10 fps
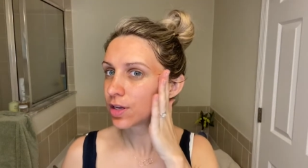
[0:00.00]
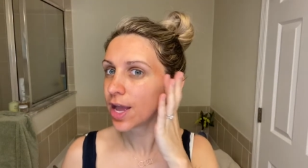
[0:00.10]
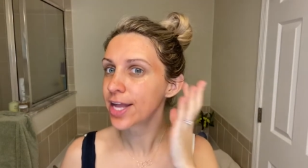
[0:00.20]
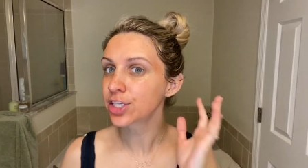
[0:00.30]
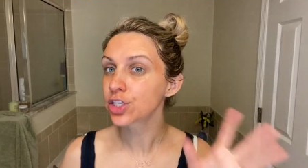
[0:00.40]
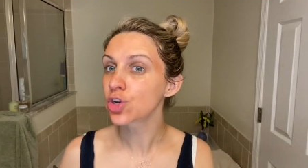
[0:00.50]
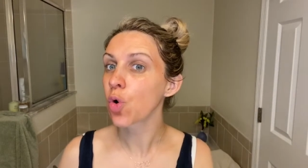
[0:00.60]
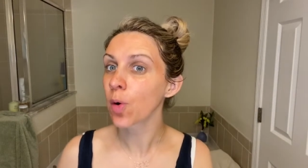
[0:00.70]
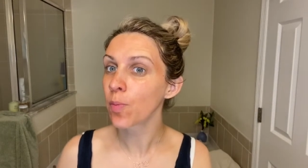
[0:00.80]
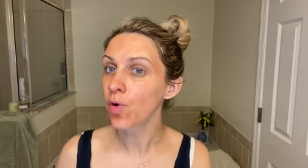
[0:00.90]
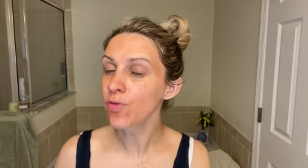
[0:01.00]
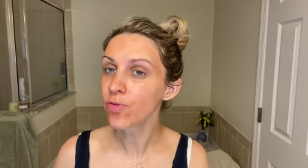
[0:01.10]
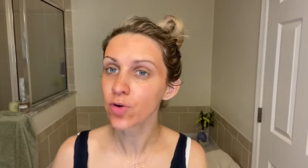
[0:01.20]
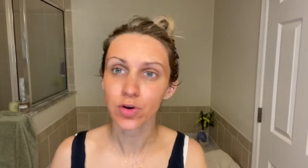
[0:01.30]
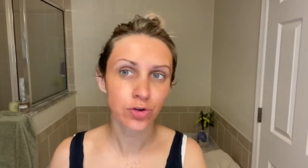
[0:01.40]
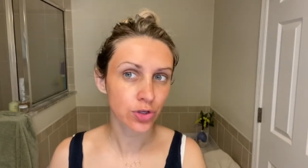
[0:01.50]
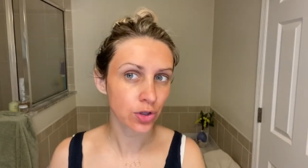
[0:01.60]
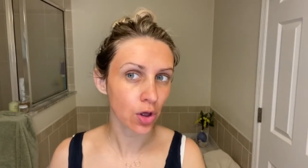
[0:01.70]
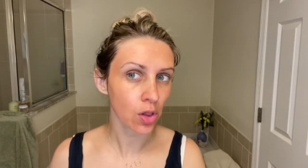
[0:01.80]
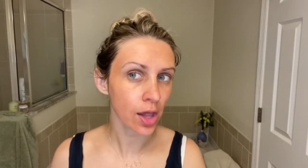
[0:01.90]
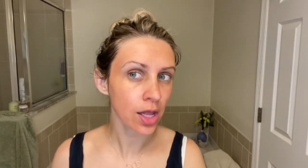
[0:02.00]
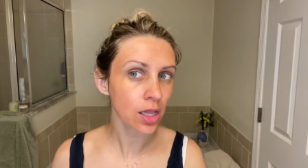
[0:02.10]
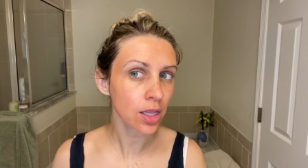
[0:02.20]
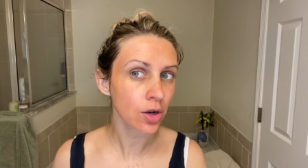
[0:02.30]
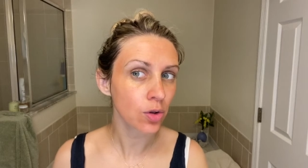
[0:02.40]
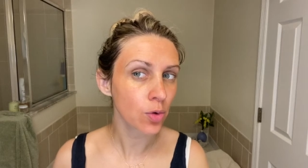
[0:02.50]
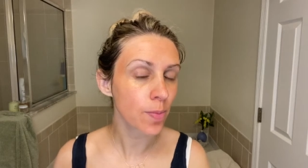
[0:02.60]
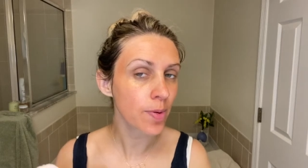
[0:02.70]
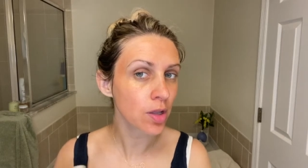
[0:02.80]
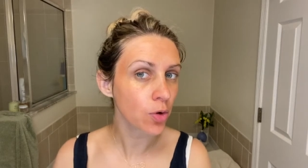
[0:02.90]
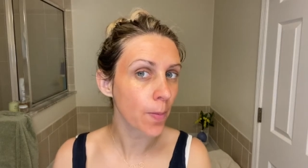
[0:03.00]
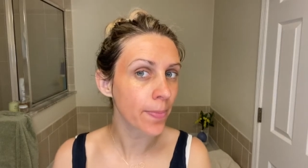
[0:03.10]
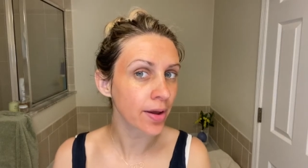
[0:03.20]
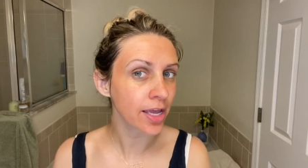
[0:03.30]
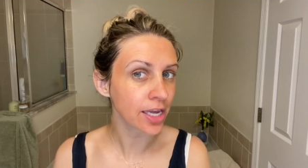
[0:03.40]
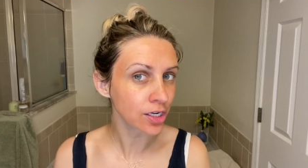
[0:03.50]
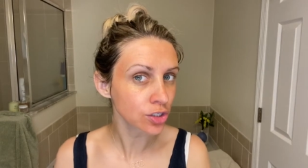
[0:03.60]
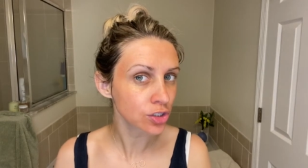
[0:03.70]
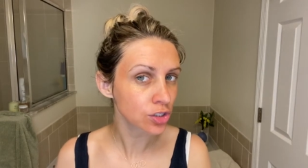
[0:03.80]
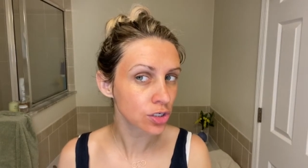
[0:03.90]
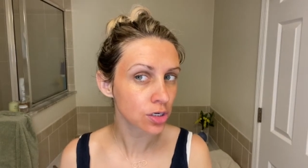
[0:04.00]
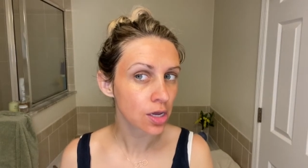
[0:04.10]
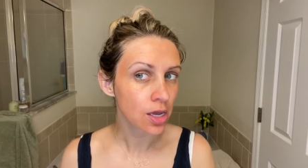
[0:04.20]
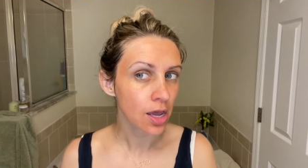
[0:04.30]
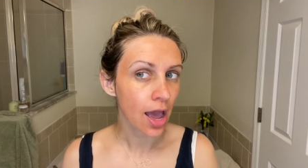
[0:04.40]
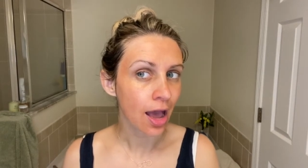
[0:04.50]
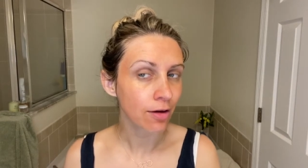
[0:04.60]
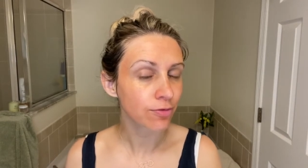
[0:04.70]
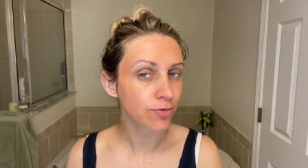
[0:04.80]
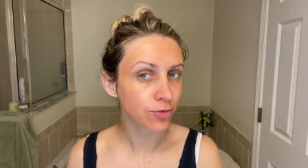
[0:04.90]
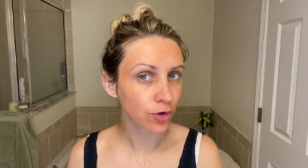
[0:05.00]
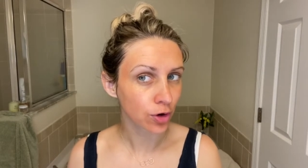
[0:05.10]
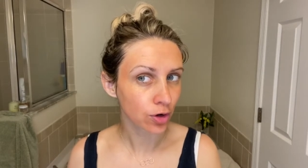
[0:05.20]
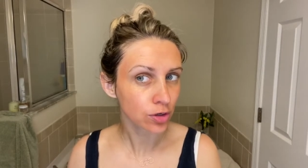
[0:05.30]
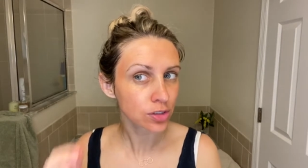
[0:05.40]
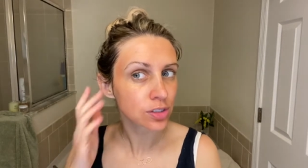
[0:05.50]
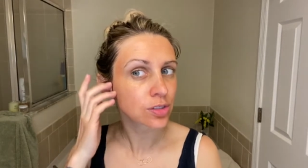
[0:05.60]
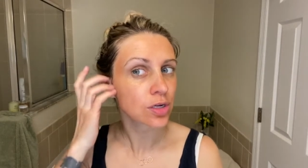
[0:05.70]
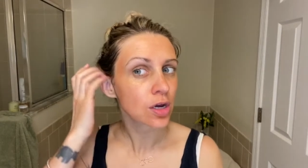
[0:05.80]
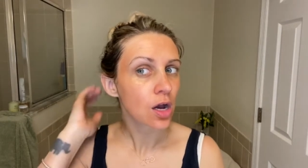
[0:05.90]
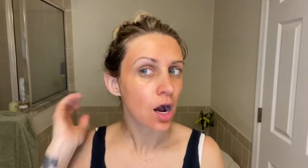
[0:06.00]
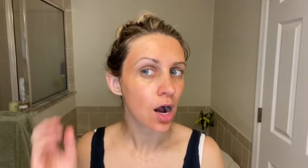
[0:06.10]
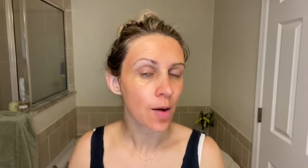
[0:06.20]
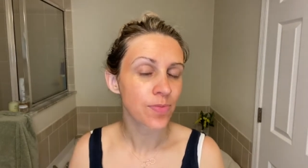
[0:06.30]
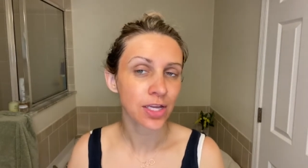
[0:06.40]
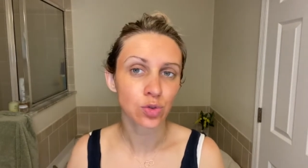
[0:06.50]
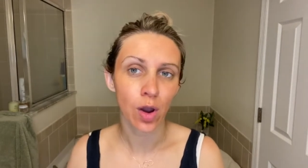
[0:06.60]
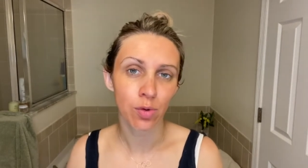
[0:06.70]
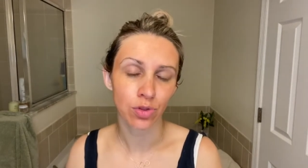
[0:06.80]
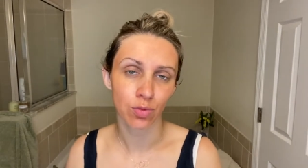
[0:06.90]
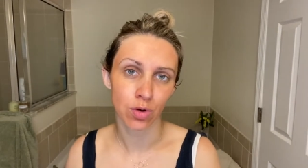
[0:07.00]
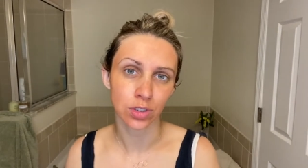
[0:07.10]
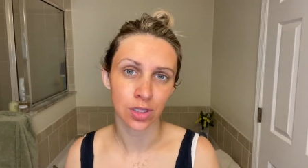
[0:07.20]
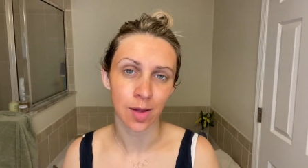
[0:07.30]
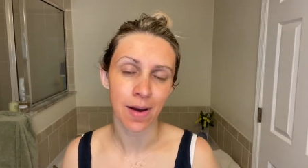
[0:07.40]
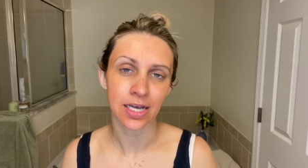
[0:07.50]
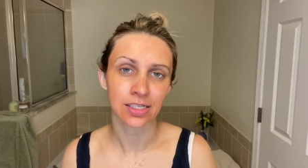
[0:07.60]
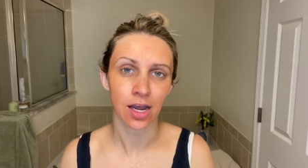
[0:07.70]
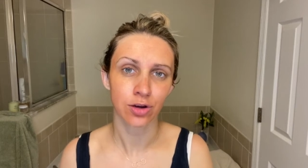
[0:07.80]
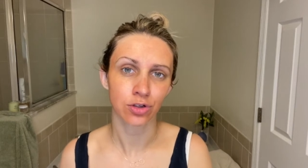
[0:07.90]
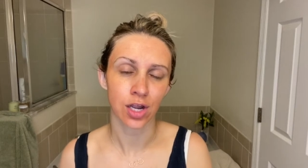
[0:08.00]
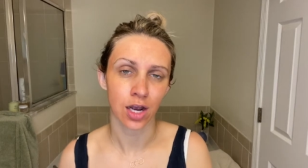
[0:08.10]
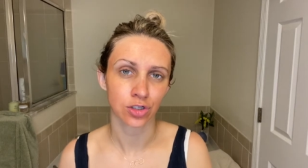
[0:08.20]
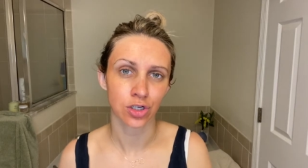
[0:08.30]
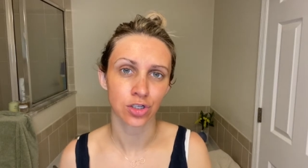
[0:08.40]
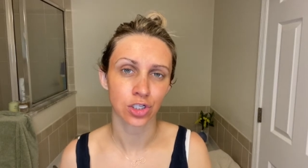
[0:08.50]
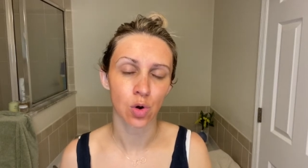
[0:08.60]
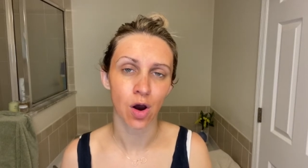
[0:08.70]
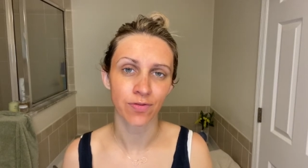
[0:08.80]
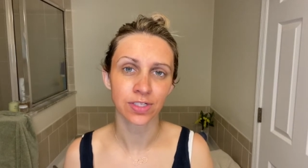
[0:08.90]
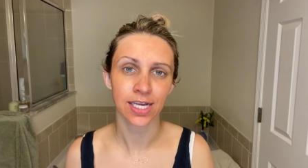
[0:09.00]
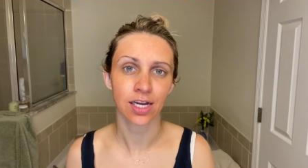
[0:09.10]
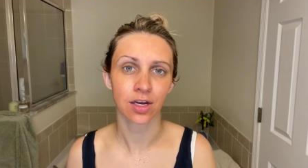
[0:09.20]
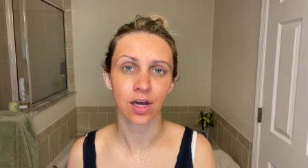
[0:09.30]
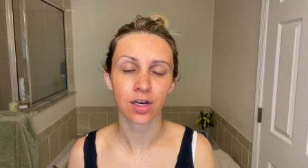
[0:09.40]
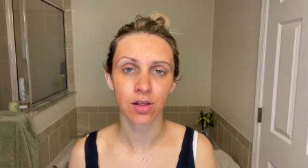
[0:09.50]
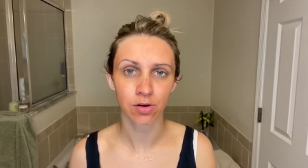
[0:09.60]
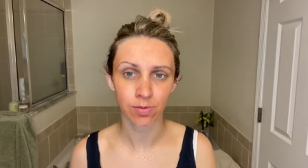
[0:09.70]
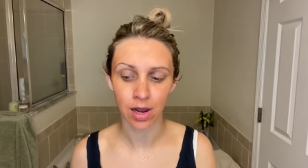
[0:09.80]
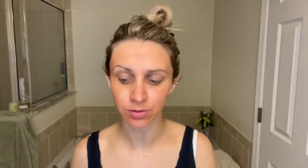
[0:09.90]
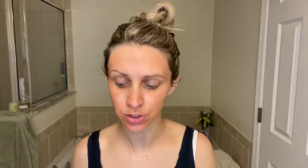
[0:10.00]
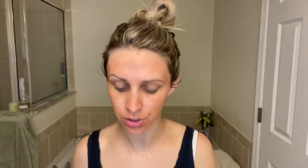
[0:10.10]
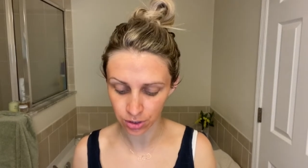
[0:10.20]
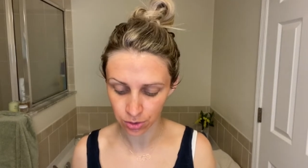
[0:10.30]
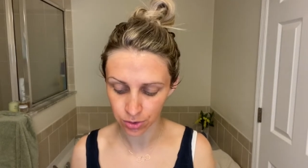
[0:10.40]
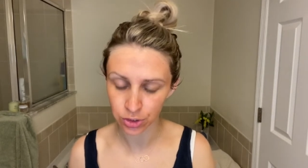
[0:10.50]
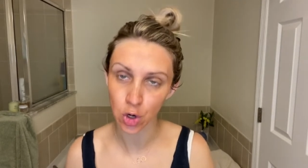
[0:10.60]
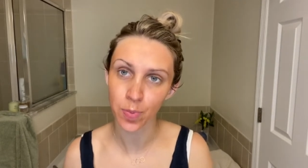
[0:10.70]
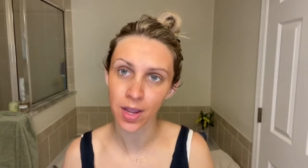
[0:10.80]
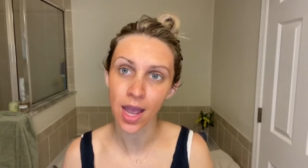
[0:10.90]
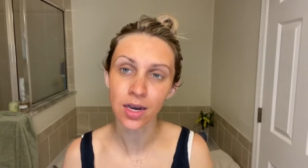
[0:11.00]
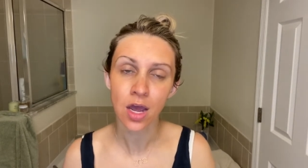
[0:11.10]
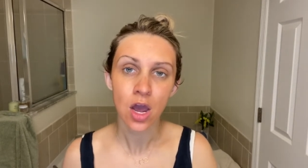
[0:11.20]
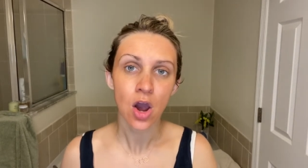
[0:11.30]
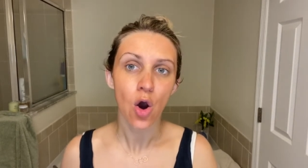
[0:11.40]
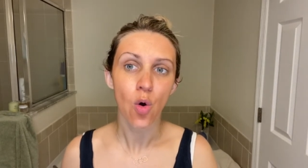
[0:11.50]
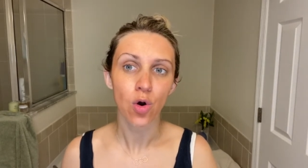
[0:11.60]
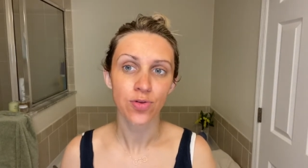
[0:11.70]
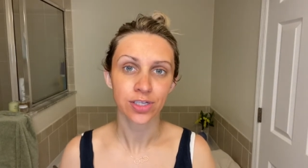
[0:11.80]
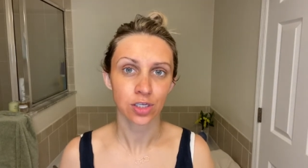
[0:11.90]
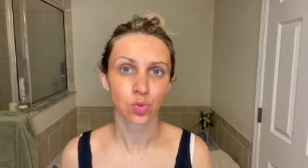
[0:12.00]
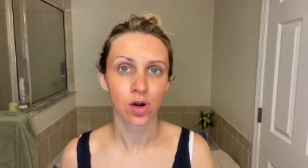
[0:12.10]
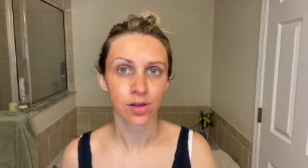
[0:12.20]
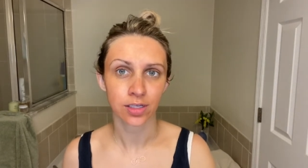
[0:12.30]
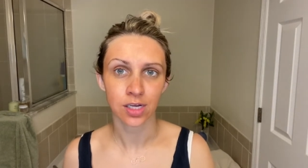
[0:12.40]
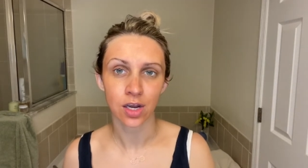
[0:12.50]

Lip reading: it's normal for you to look like a little Oompa Loompa-ish at first. That's why with the rose clay mask, I usually actually just go off and take another round. You can do the soap again, or this is where I like to